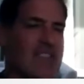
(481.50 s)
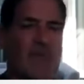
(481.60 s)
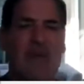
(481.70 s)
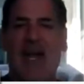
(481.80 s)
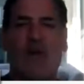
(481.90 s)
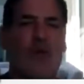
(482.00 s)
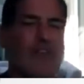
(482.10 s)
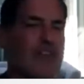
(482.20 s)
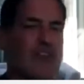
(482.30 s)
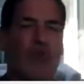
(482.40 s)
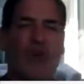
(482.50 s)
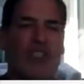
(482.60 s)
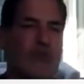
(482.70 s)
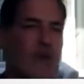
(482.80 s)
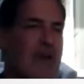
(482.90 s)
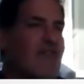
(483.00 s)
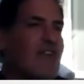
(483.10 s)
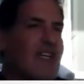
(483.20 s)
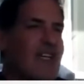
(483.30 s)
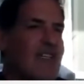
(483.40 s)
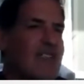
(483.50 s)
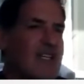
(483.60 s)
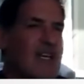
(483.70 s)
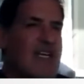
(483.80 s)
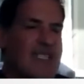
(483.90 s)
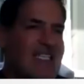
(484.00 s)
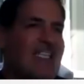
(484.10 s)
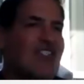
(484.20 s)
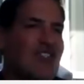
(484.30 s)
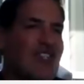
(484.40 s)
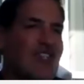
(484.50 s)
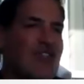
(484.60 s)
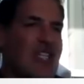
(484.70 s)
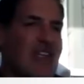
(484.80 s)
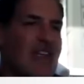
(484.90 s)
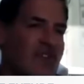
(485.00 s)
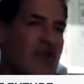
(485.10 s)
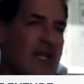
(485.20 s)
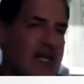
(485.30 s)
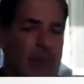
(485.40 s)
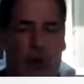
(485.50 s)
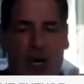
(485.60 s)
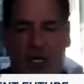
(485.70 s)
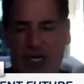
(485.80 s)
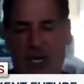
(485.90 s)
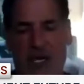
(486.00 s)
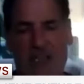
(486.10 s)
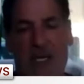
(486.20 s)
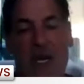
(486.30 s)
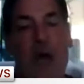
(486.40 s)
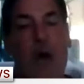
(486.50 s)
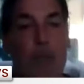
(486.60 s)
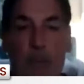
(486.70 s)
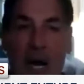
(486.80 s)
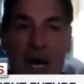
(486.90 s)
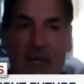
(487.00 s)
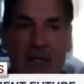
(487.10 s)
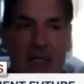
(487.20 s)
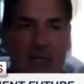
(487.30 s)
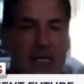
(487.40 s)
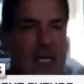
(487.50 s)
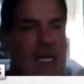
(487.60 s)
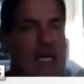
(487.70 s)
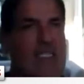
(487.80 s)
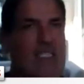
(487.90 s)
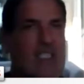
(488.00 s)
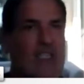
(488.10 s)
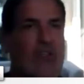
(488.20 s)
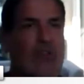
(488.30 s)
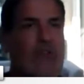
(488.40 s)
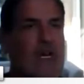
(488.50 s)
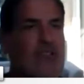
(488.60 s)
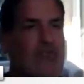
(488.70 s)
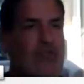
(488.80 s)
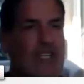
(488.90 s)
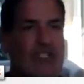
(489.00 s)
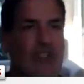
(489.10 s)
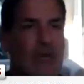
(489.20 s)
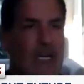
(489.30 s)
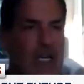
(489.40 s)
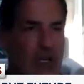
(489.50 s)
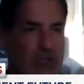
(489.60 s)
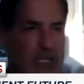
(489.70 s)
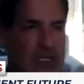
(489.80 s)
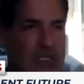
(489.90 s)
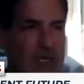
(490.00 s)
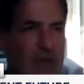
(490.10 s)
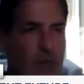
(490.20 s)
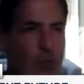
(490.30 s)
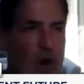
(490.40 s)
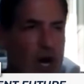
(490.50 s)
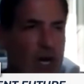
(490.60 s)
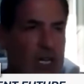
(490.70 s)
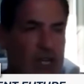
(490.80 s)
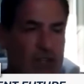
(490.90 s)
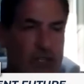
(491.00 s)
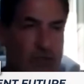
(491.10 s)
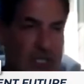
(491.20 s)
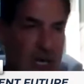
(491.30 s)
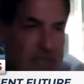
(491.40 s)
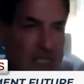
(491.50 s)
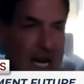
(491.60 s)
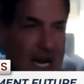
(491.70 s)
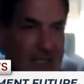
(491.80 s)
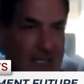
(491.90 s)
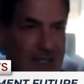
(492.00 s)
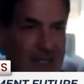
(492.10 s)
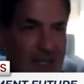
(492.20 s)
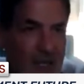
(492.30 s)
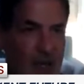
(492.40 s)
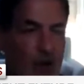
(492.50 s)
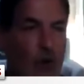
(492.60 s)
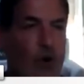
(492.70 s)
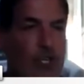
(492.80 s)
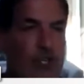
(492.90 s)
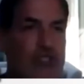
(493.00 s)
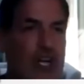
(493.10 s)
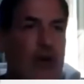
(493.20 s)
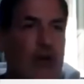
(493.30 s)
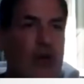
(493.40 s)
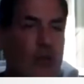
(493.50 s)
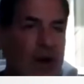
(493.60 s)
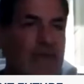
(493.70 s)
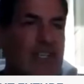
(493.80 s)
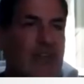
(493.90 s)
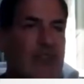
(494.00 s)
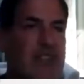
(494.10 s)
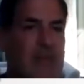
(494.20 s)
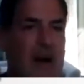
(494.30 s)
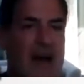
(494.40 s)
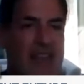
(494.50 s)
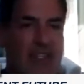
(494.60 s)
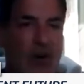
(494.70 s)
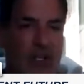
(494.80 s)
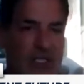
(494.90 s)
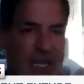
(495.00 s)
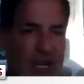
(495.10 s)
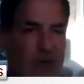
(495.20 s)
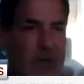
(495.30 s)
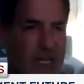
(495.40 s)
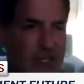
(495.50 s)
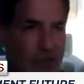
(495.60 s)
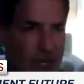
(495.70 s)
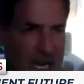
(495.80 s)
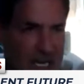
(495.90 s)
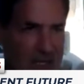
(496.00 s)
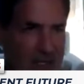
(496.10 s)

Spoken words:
of bandwidth or storage, whatever it is, to get you to use it and view it as a marketing cost. But it's still a traditional ecosystem where either you subsidize it or you generate revenues to buy the tokens that are being created.